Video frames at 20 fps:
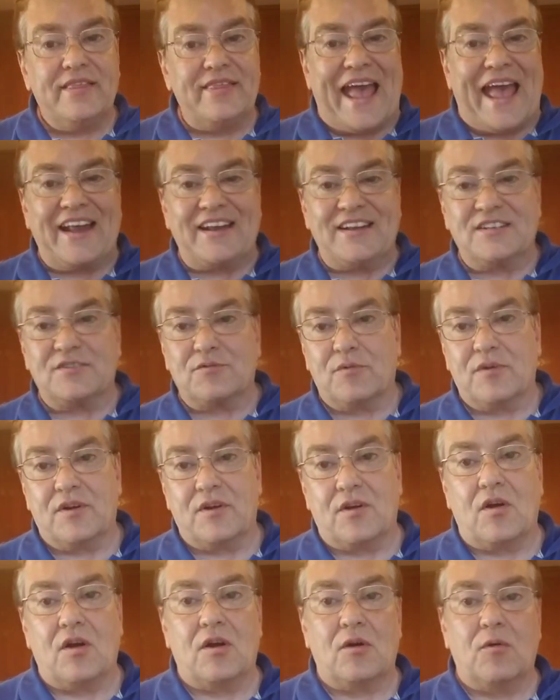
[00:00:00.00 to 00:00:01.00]
That is
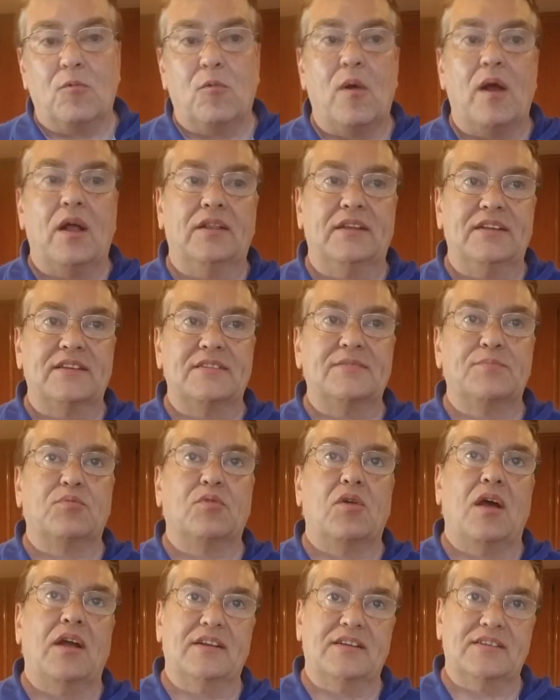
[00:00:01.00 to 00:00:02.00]
where our wellness
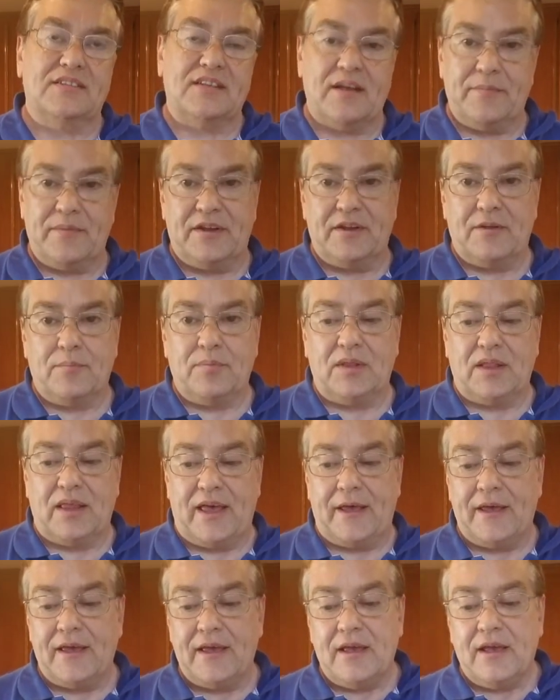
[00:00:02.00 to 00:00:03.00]
products come into play.